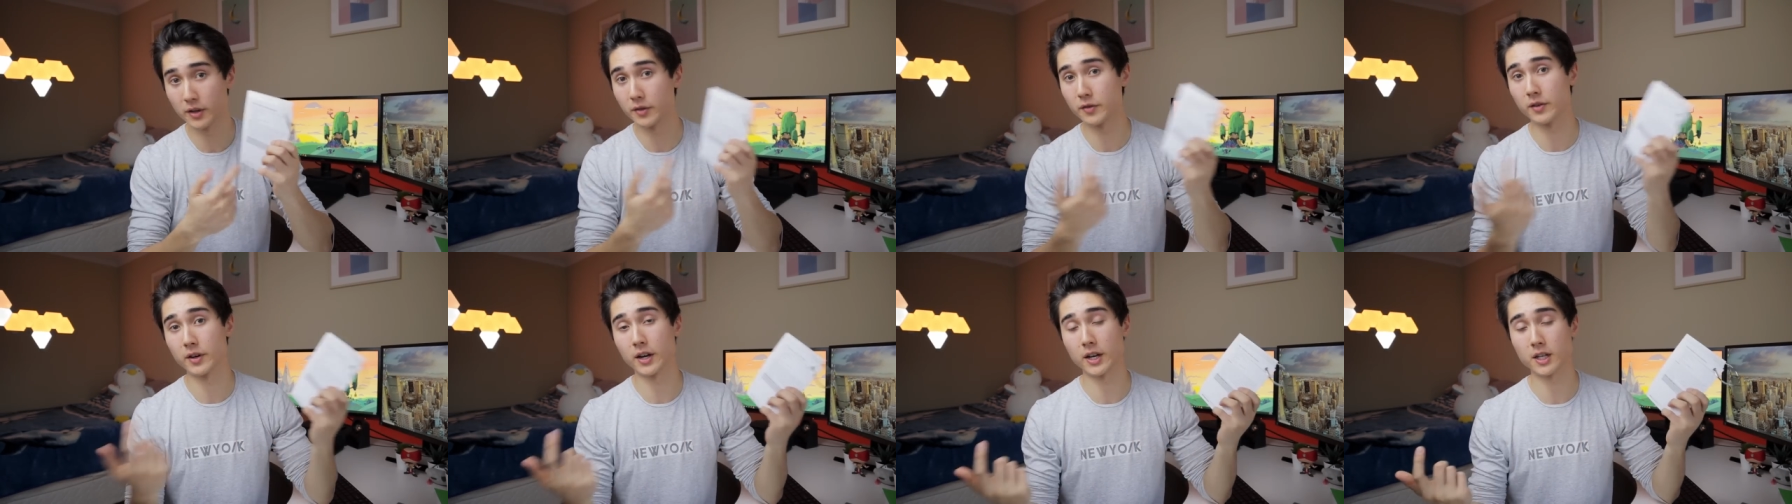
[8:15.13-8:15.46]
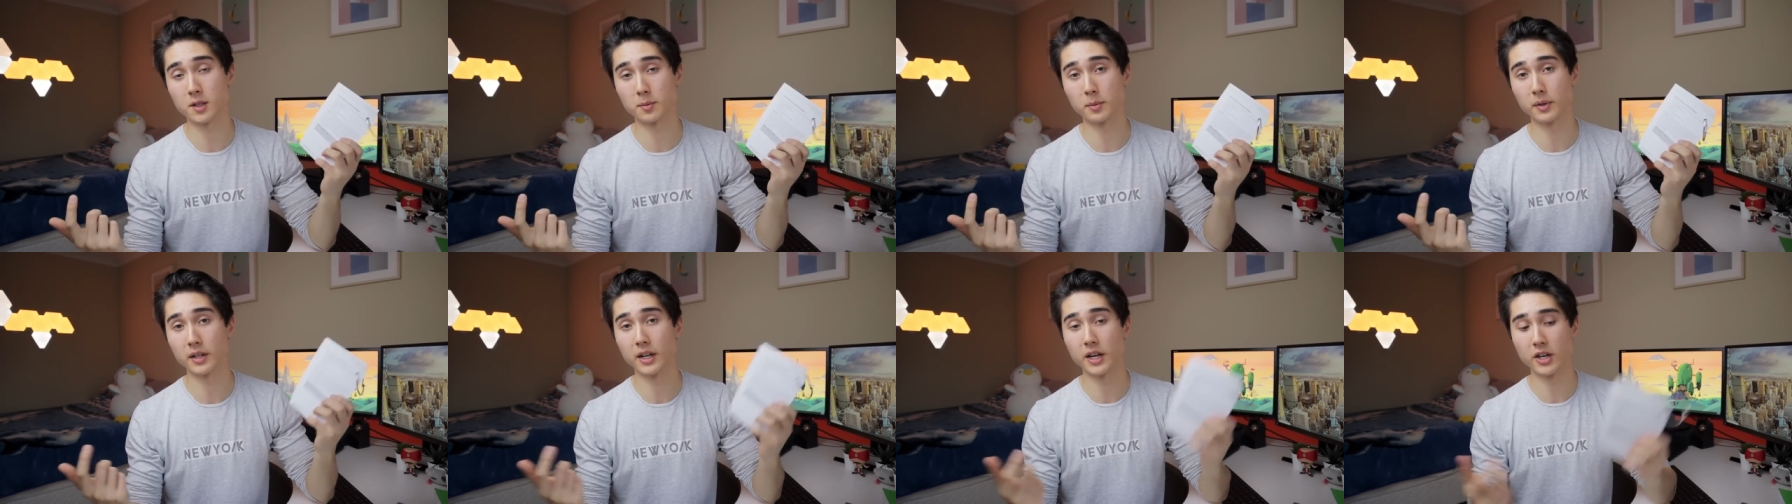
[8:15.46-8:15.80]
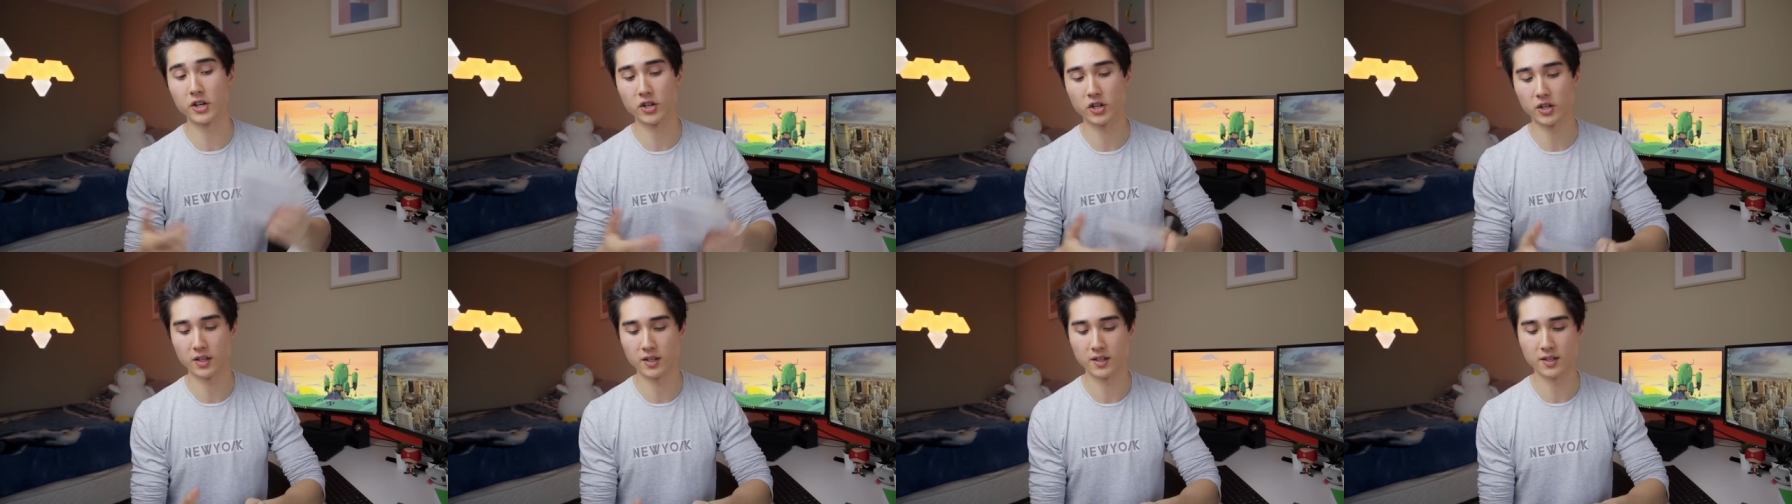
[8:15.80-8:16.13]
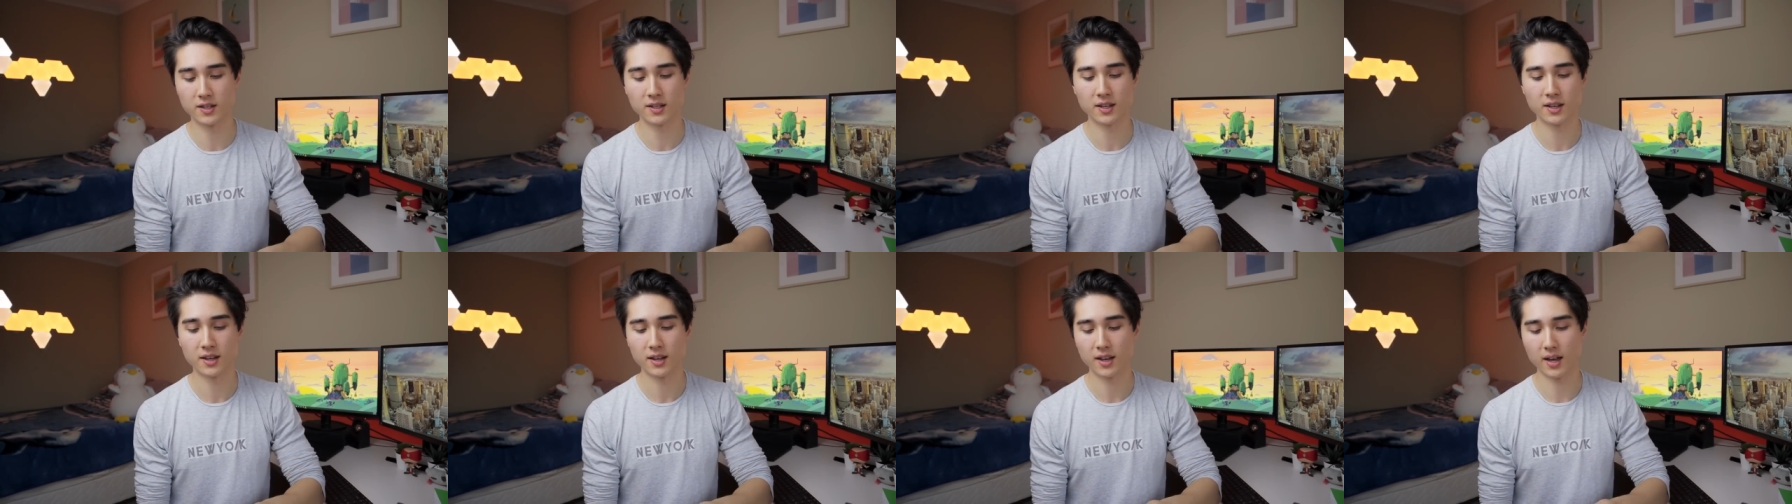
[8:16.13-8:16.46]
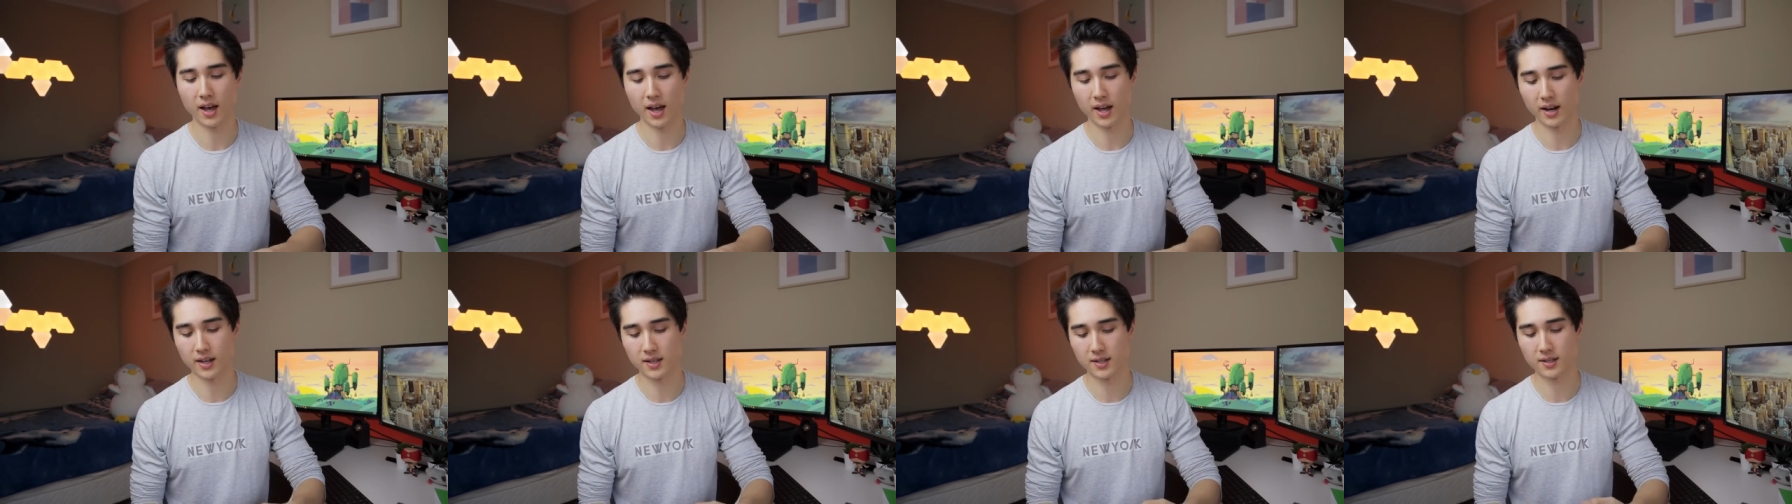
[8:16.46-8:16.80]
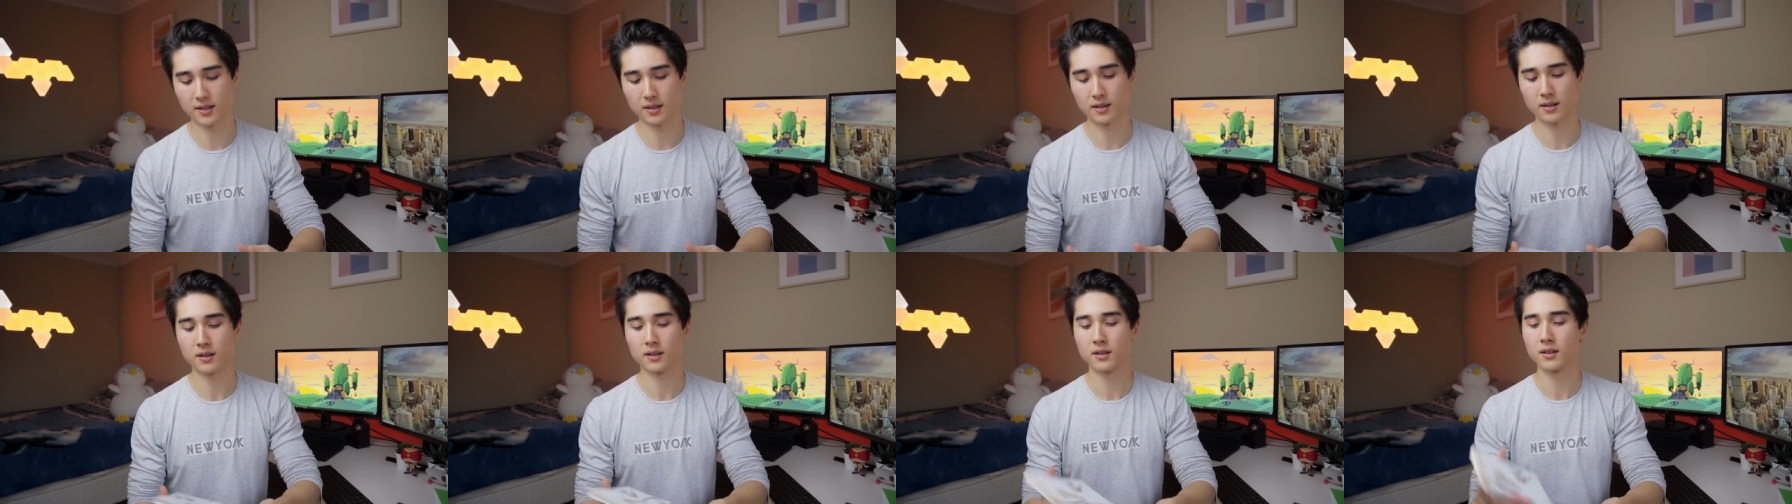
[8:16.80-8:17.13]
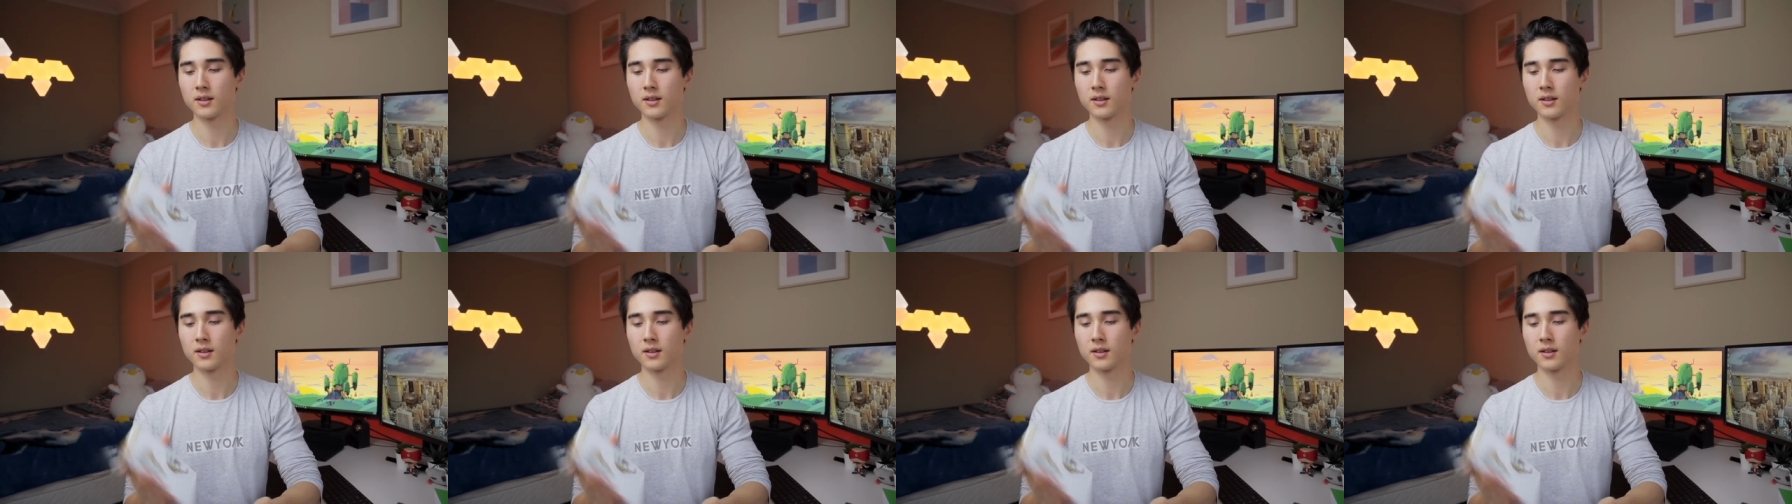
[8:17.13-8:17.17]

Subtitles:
different explanations, and it's